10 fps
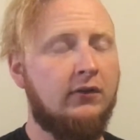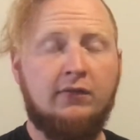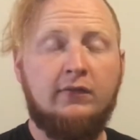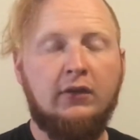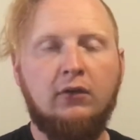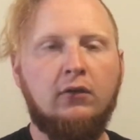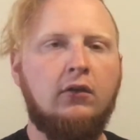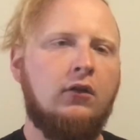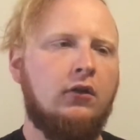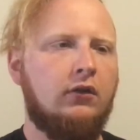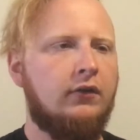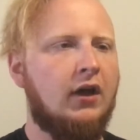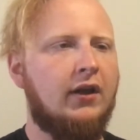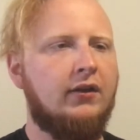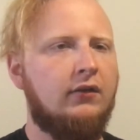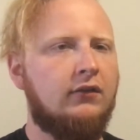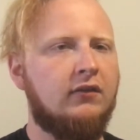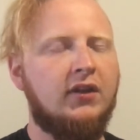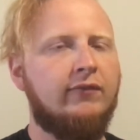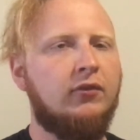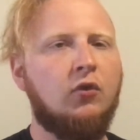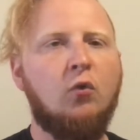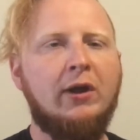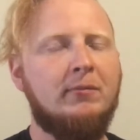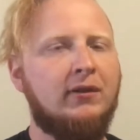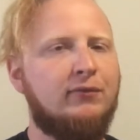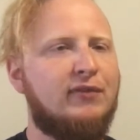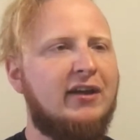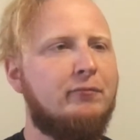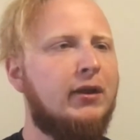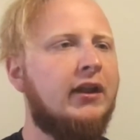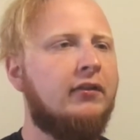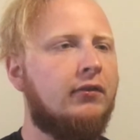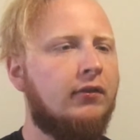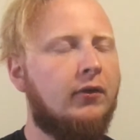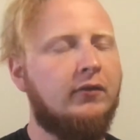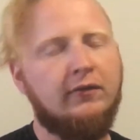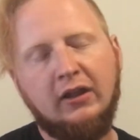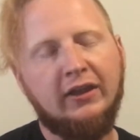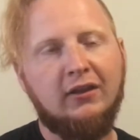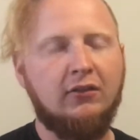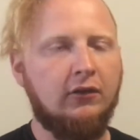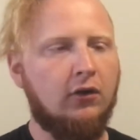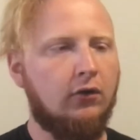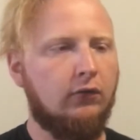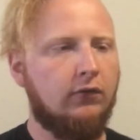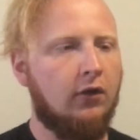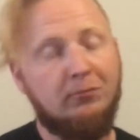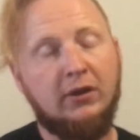It's still doesn't even quite make 5 minutes, so it's not like it's a long song,